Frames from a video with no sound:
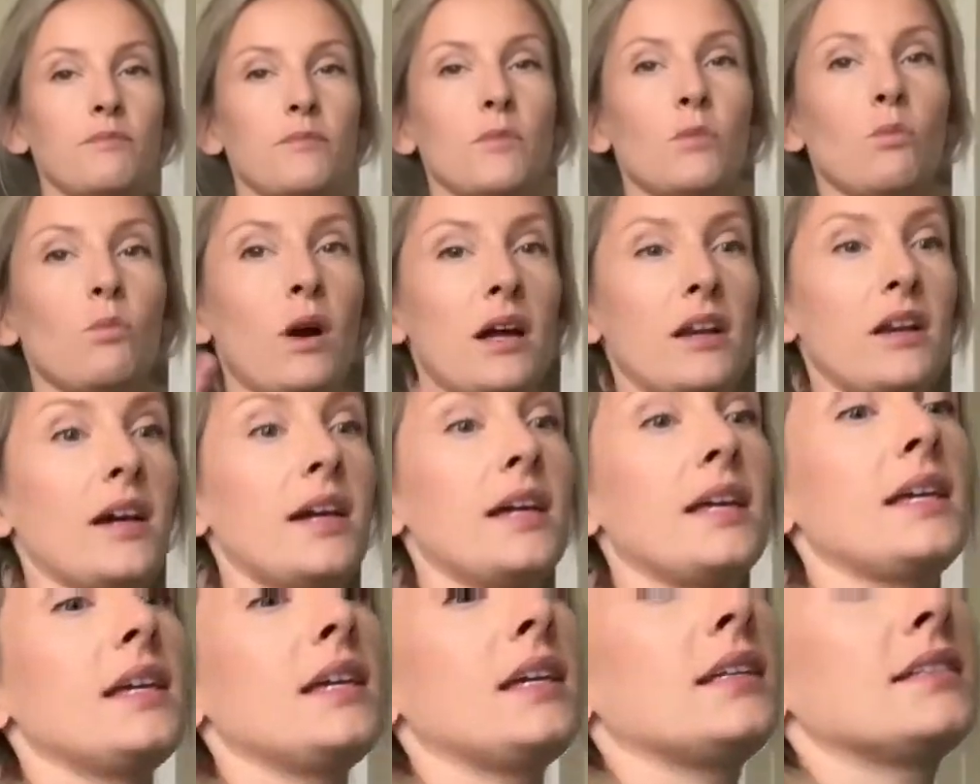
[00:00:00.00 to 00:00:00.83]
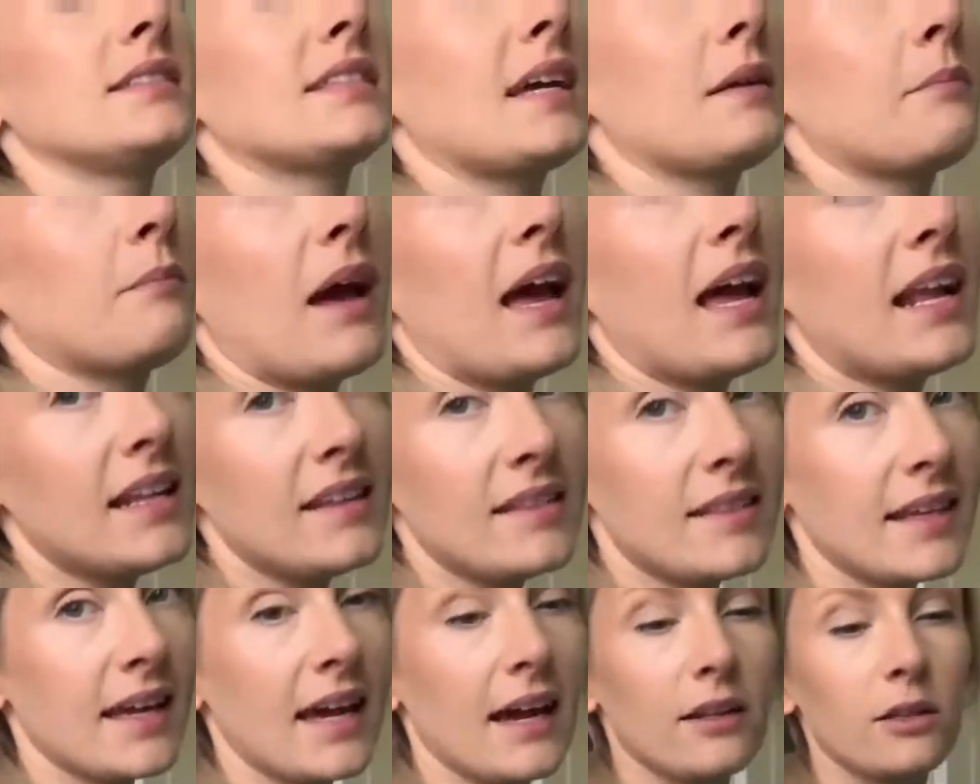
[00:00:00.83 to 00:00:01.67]
when I take
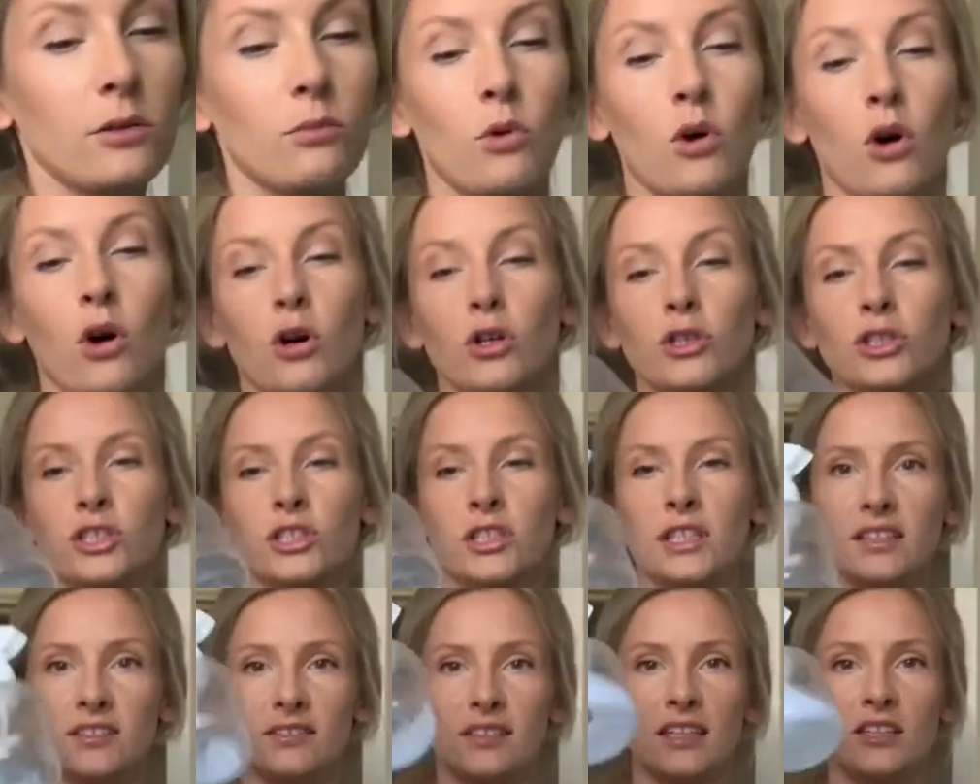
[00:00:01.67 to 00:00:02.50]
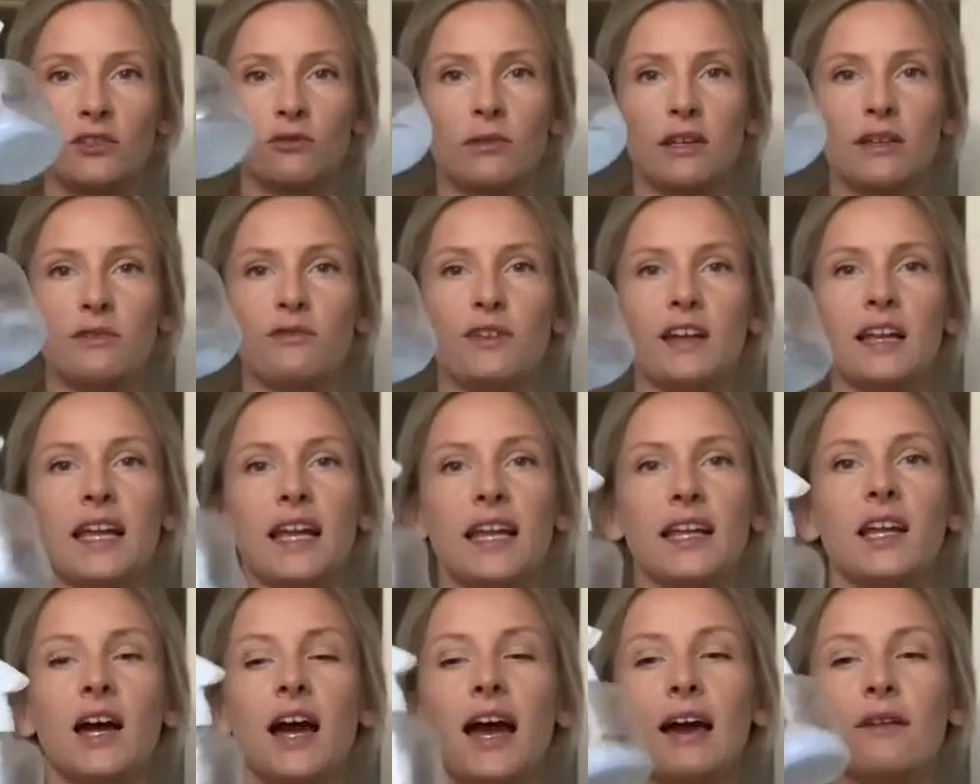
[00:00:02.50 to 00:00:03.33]
anything out of the wash, this needs
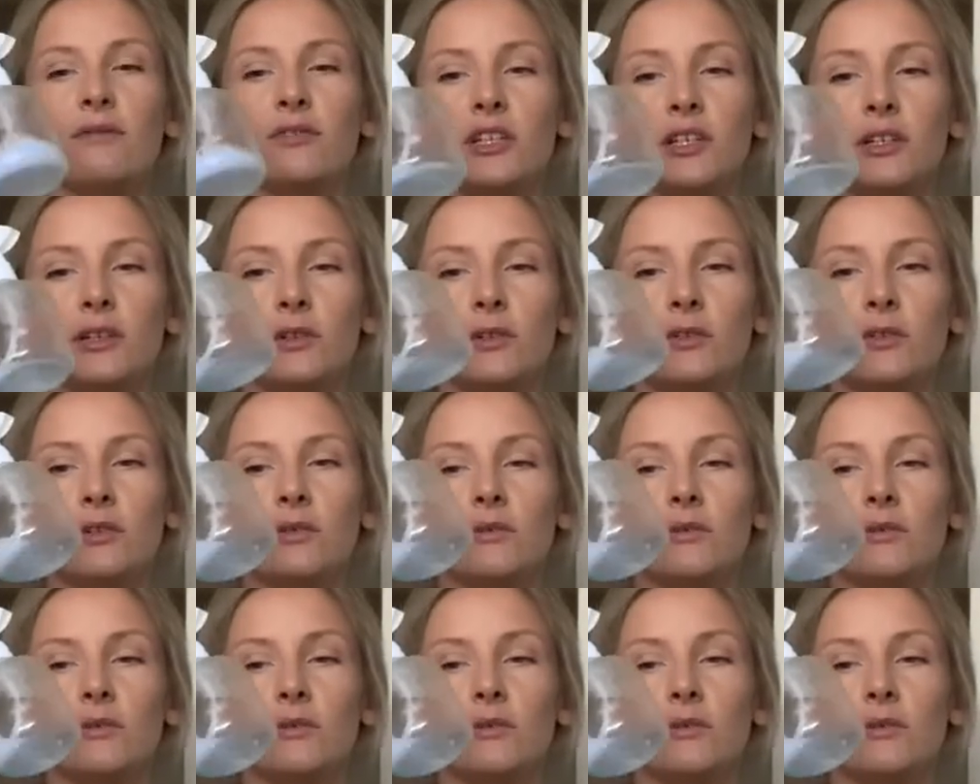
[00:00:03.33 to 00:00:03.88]
refilling, I have a